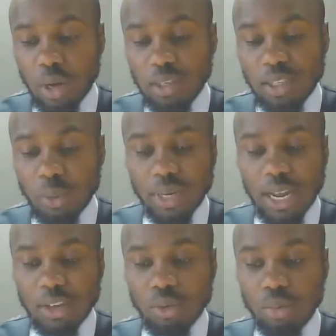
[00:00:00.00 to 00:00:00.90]
what he
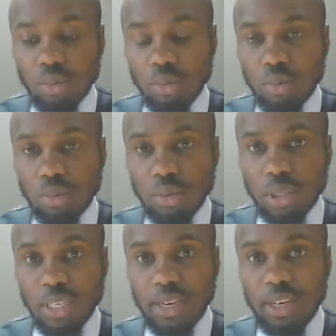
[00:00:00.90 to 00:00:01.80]
would like to
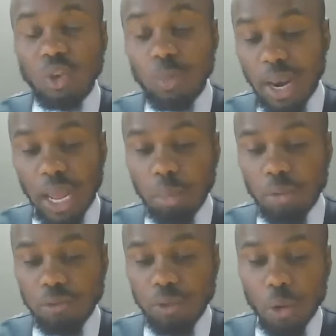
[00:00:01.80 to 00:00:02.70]
the tenant to be
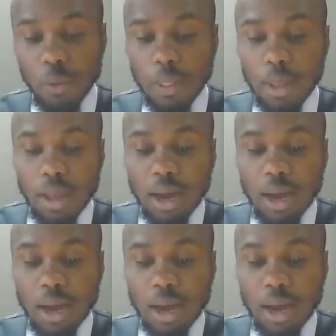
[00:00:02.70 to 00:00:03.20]
liable for.